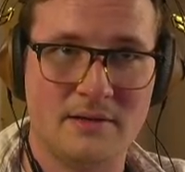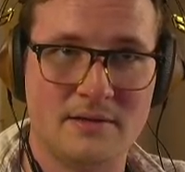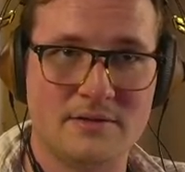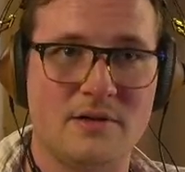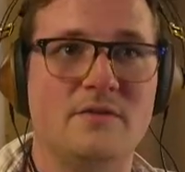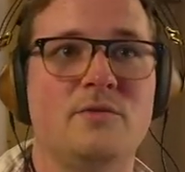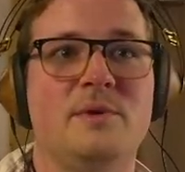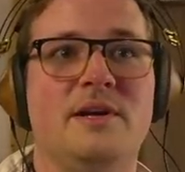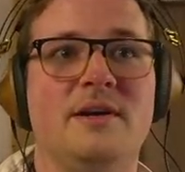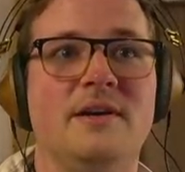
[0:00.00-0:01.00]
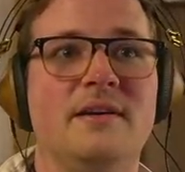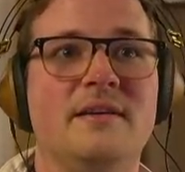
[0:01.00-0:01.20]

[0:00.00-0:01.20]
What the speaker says: Starting from here.